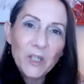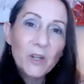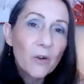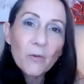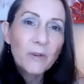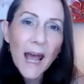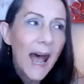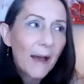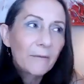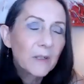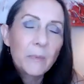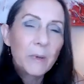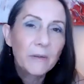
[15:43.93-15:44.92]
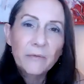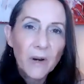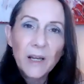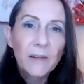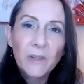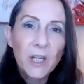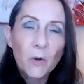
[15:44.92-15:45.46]
You don't have to be in
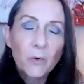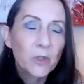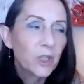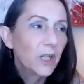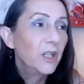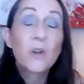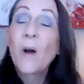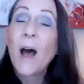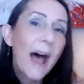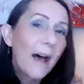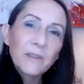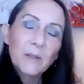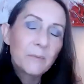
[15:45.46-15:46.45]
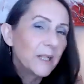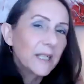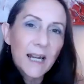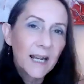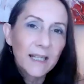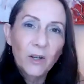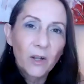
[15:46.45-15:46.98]
front of the ocean. You don't have to be
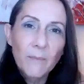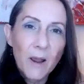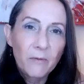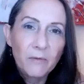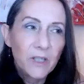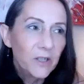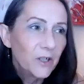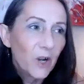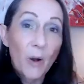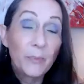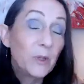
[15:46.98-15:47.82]
standing on a mountaintop.